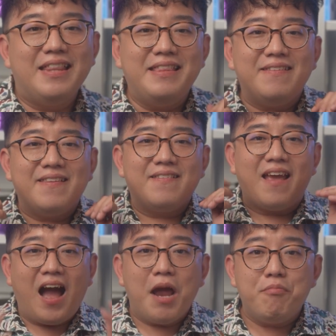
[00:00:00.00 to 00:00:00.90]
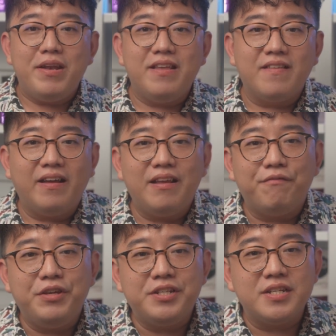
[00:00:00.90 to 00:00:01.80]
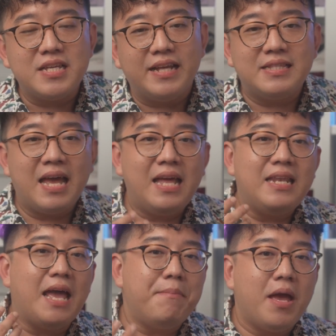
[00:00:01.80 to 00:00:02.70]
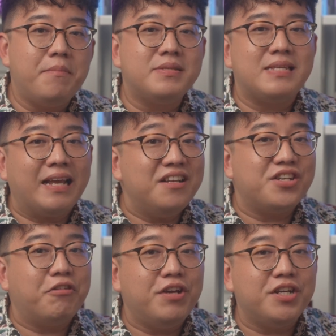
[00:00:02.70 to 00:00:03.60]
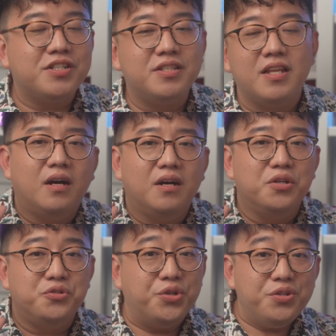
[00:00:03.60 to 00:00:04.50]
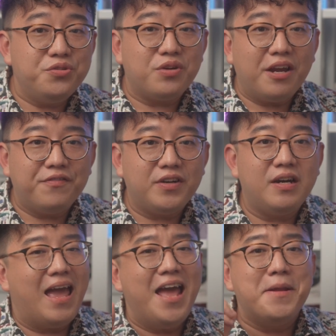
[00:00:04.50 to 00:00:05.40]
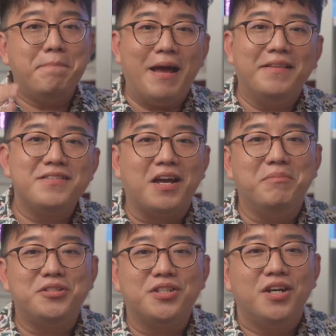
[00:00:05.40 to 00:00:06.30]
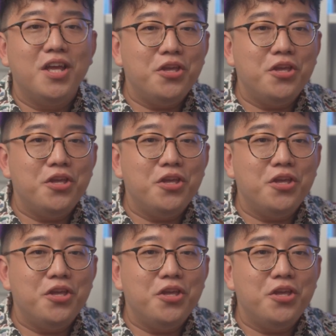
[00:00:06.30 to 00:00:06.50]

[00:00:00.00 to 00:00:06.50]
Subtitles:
This is a hybrid design that features a 10mm second generation Jin driver and a balance armature.